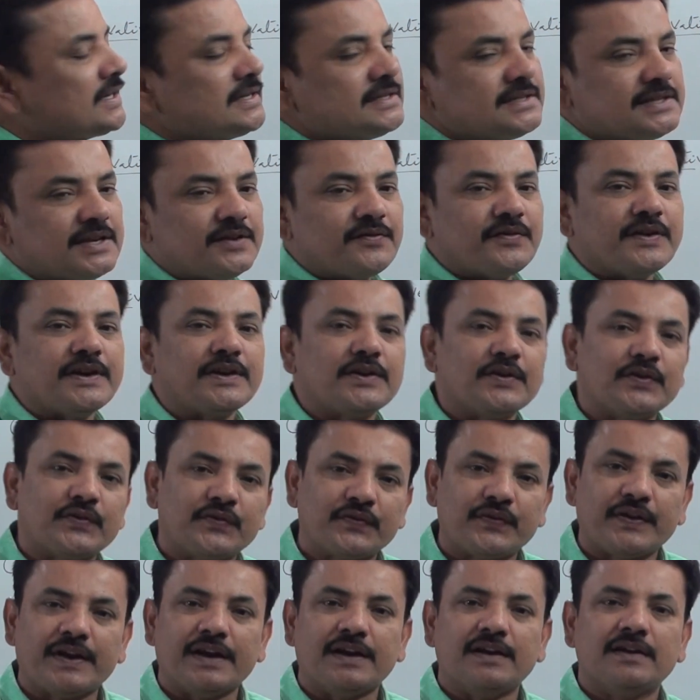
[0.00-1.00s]
conservative
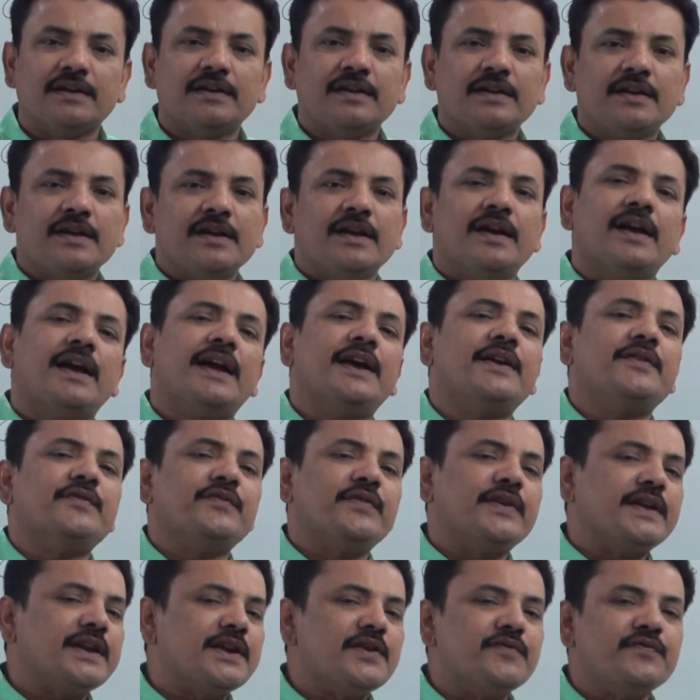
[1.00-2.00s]
field, and
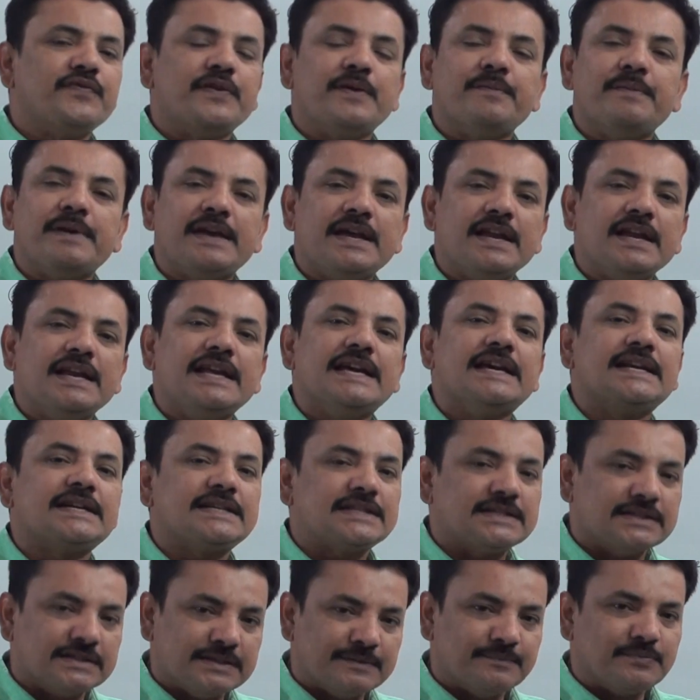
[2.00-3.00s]
very familiar
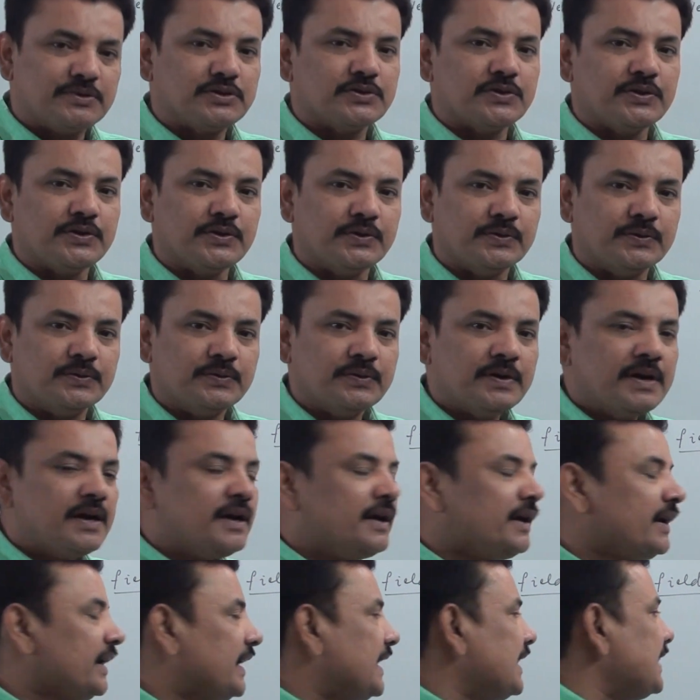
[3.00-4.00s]
term to you,
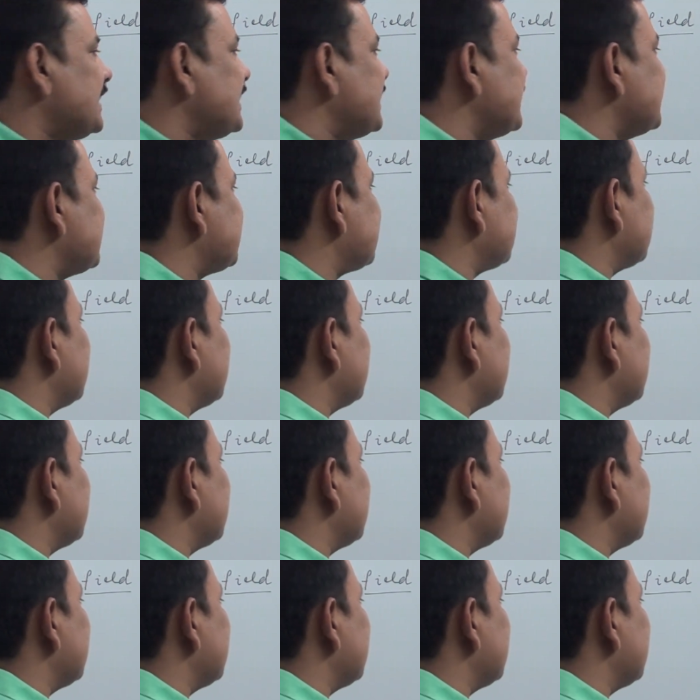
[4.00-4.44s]
in this